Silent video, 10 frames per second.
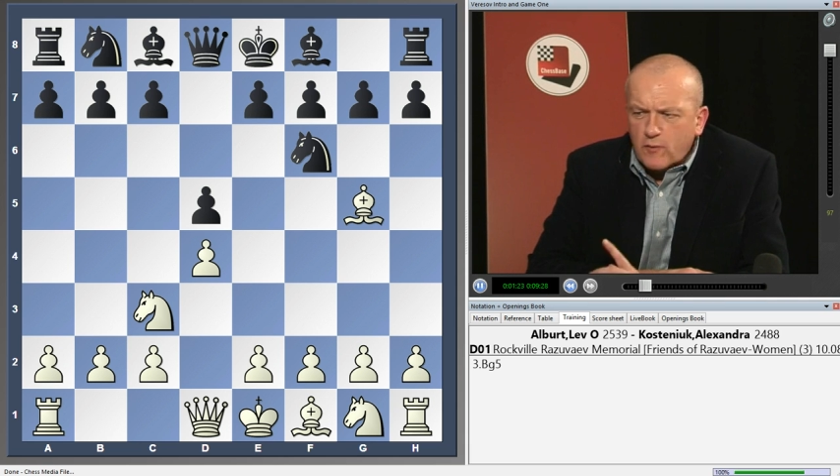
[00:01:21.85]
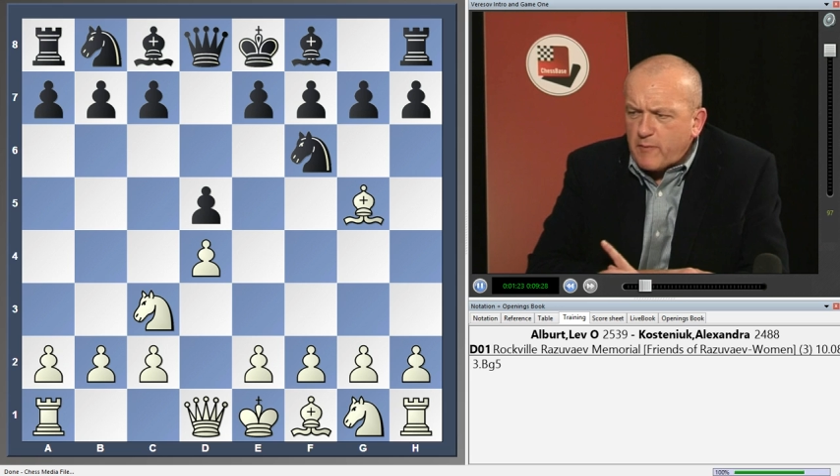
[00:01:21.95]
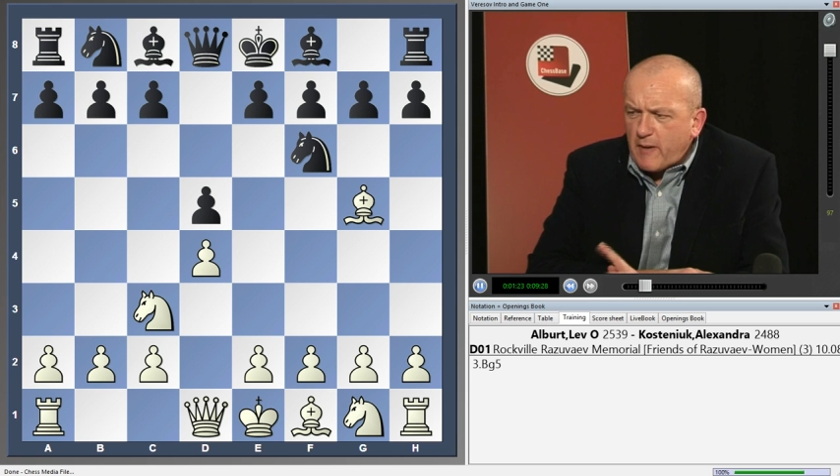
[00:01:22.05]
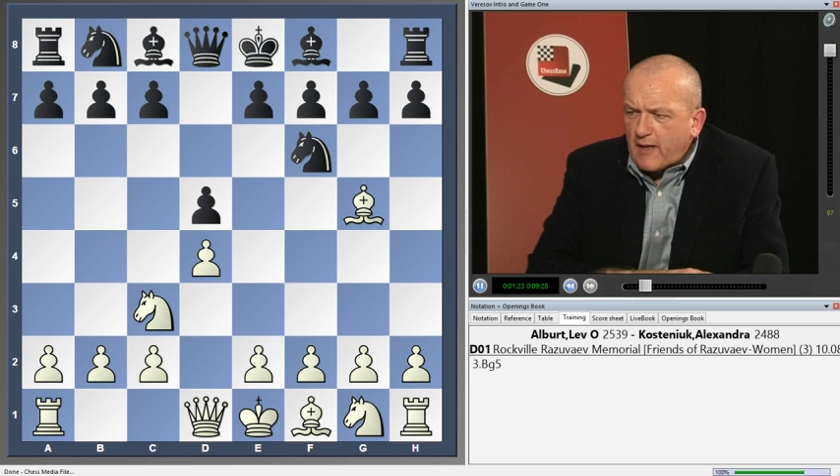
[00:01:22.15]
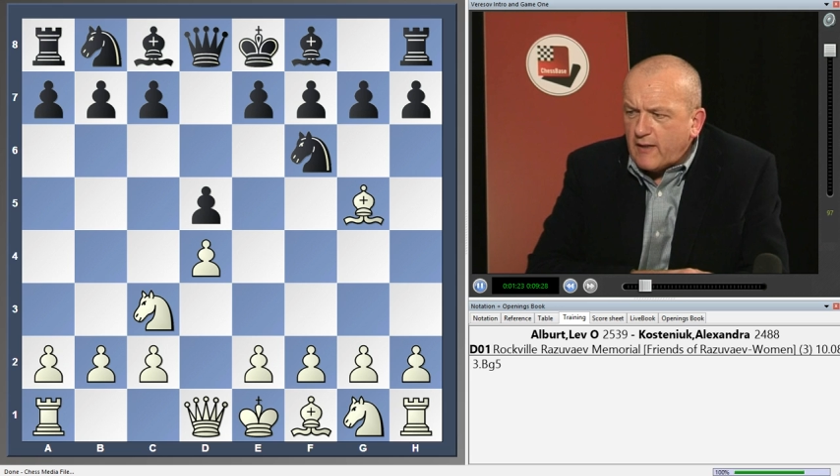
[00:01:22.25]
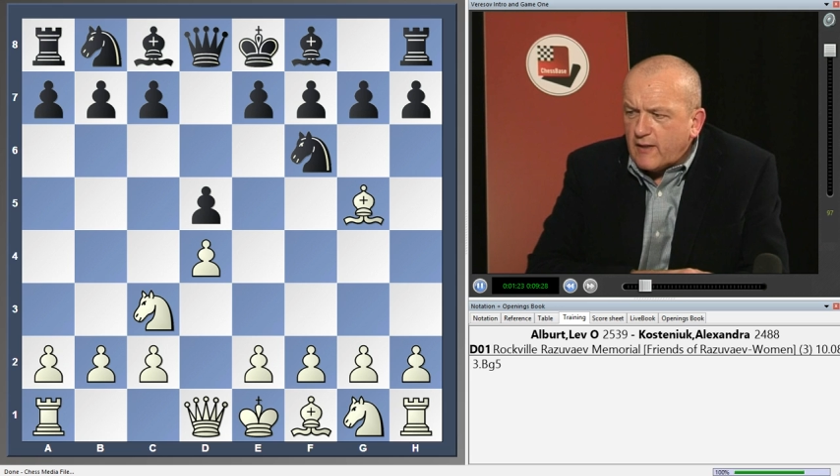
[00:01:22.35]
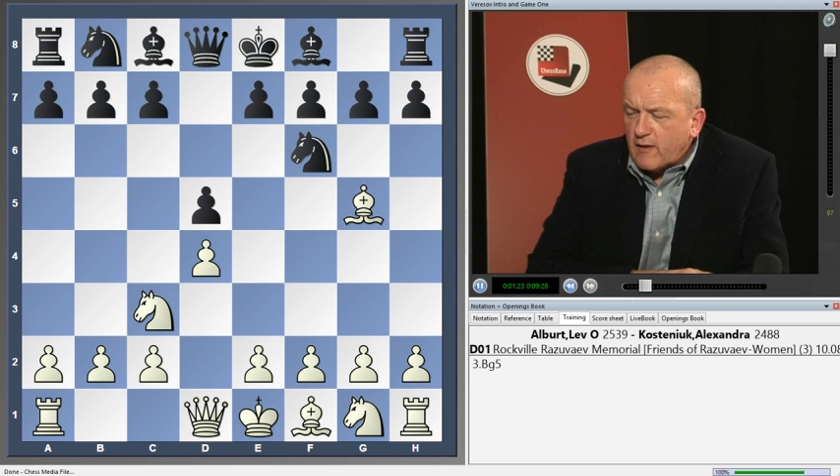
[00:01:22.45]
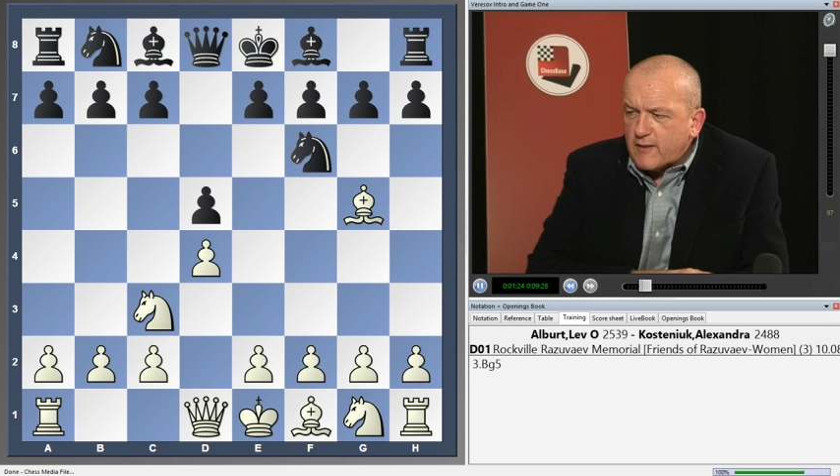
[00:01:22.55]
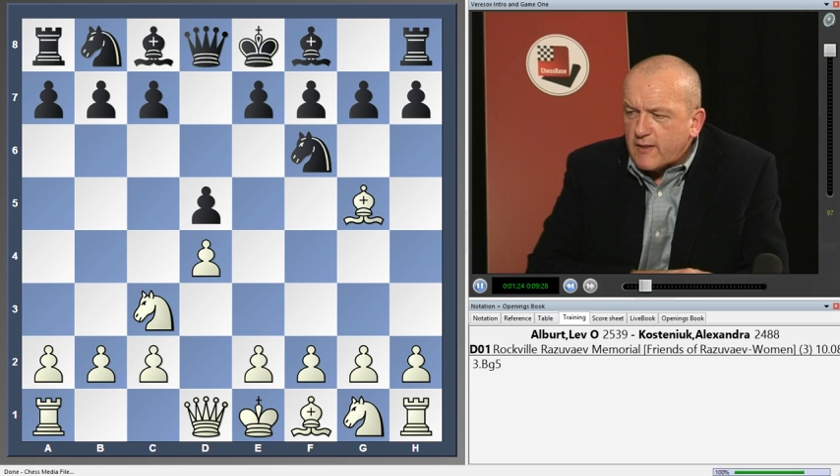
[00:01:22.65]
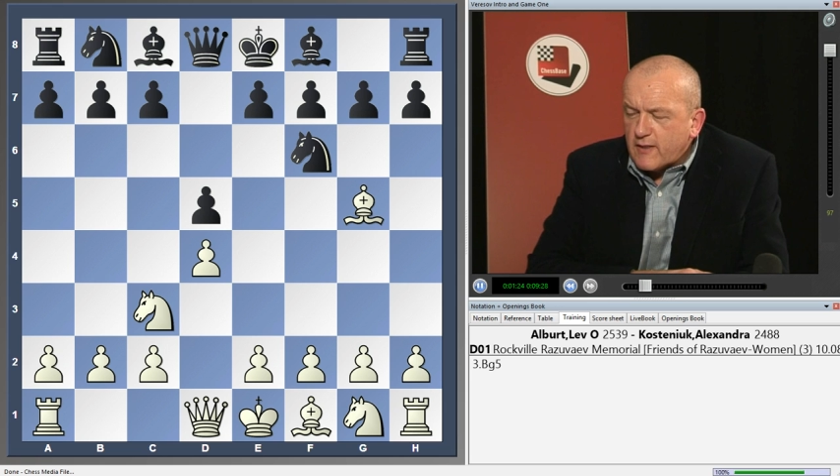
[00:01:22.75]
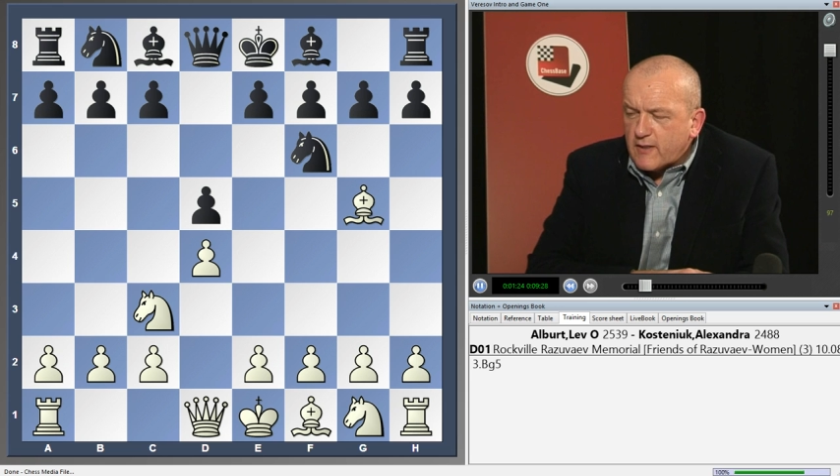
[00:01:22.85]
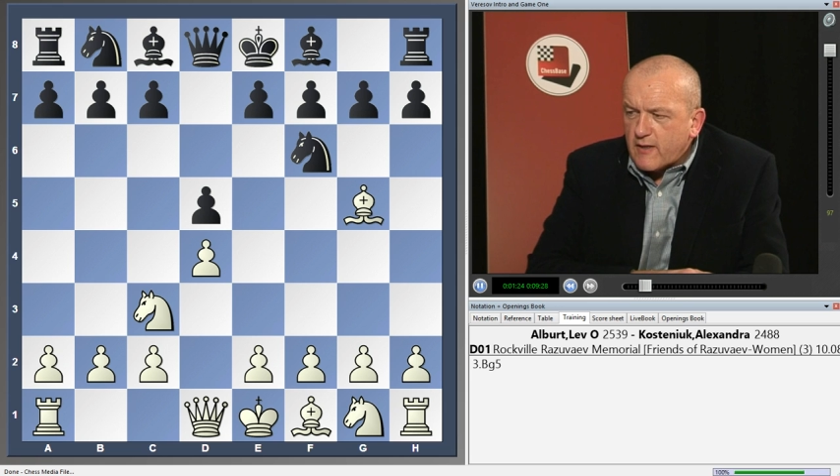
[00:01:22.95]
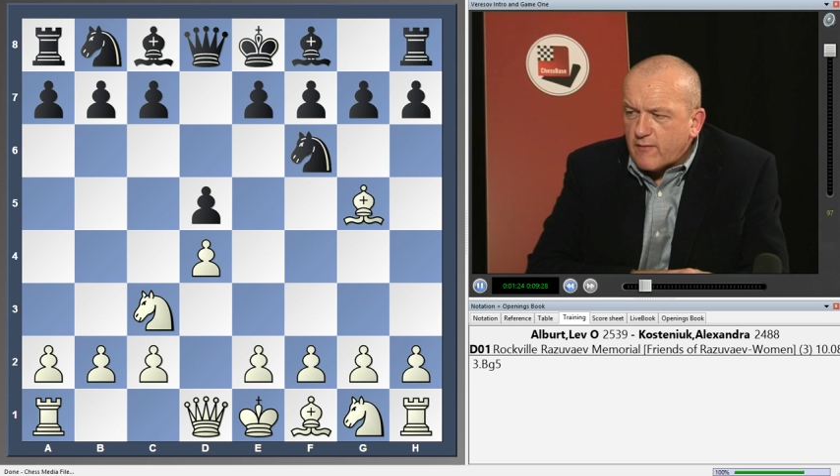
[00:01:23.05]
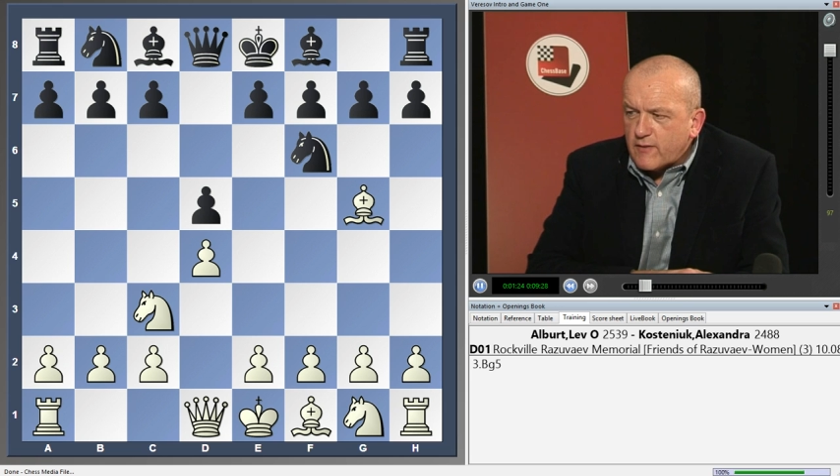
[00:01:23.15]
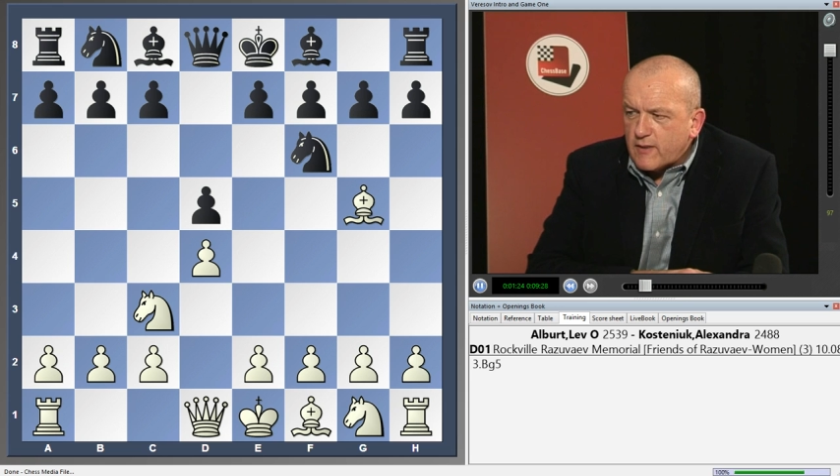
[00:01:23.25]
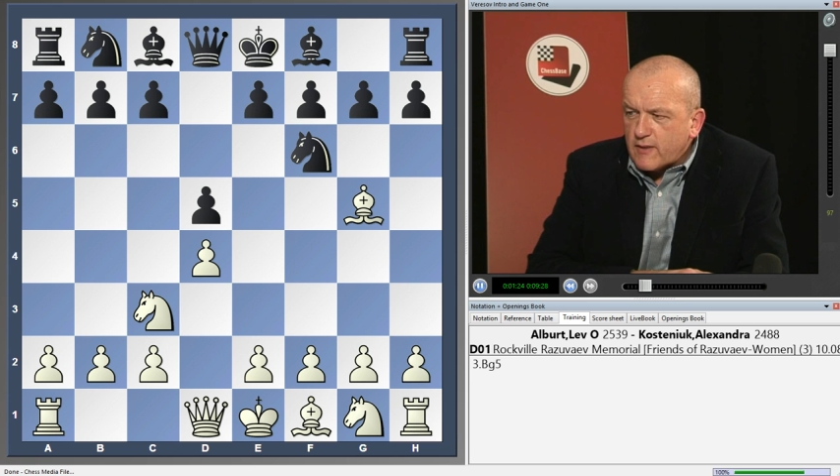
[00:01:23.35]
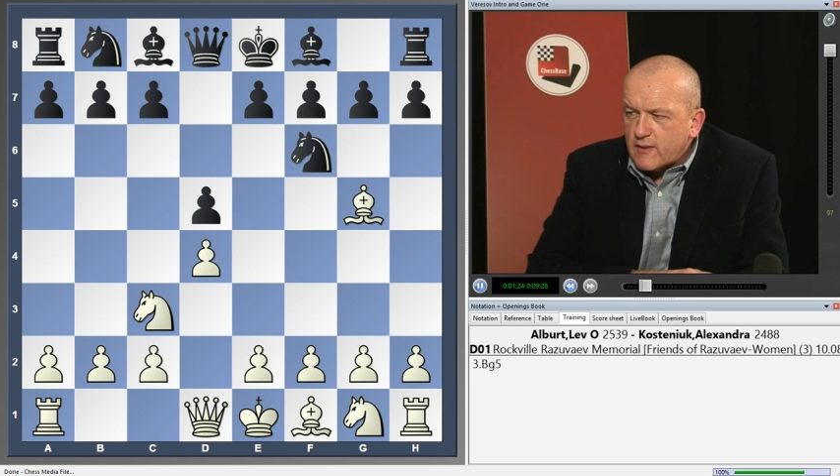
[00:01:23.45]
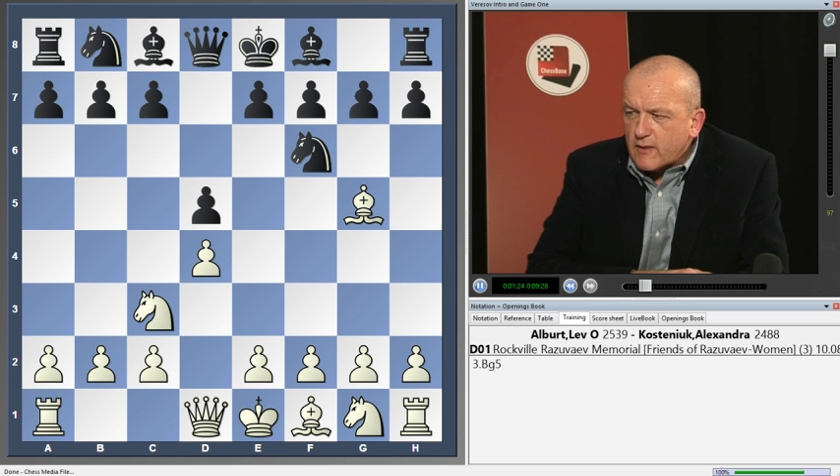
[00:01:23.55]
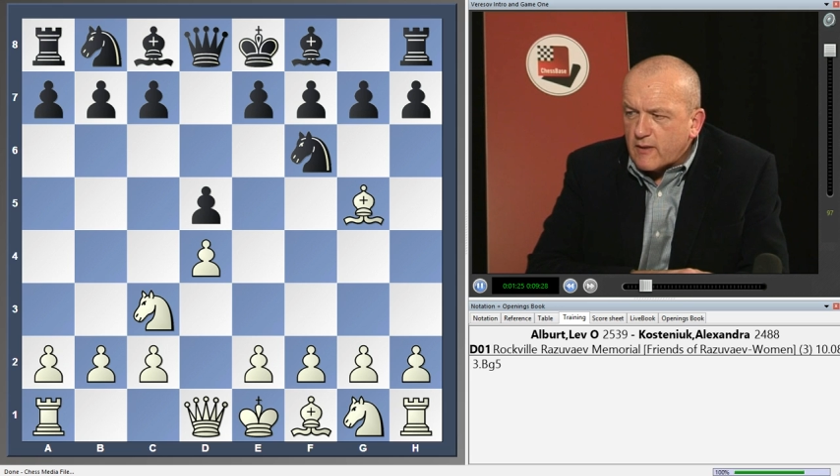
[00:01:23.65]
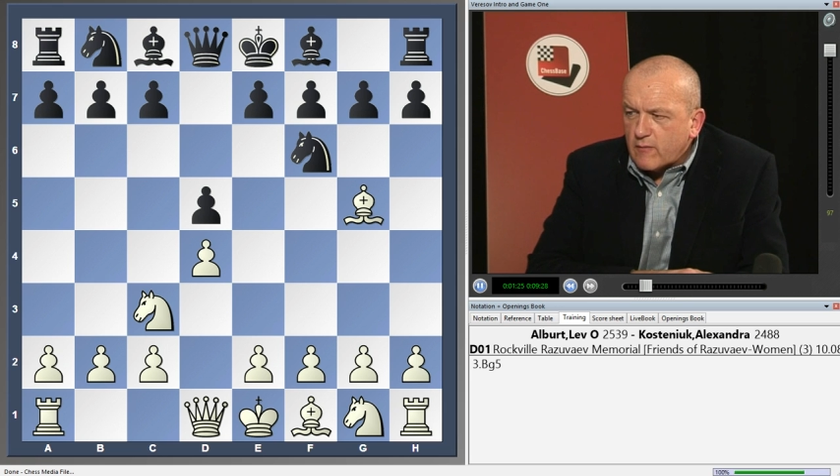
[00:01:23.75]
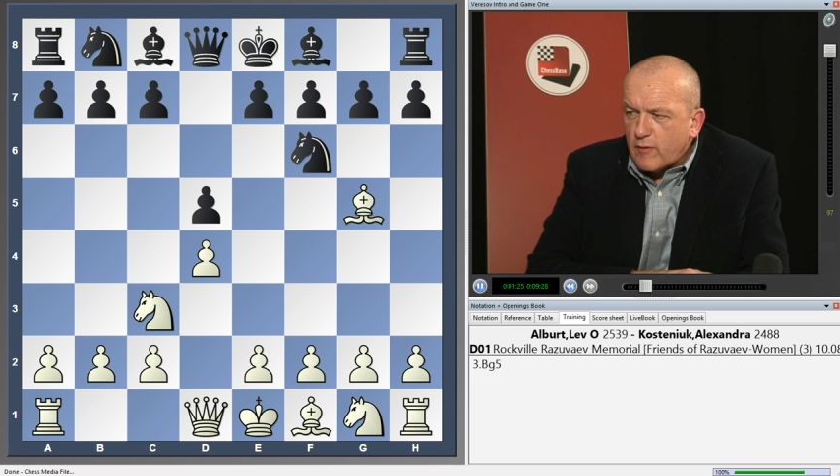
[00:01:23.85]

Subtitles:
was back in the 1970s,